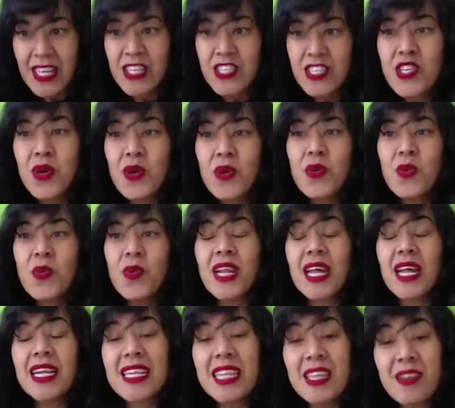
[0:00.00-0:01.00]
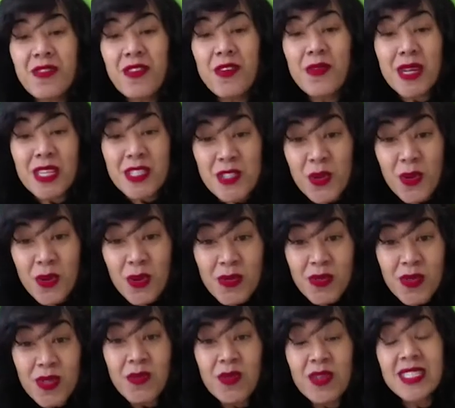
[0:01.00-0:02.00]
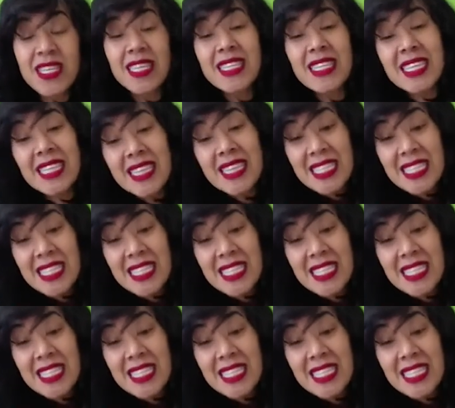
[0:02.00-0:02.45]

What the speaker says: So what I did for my children was I did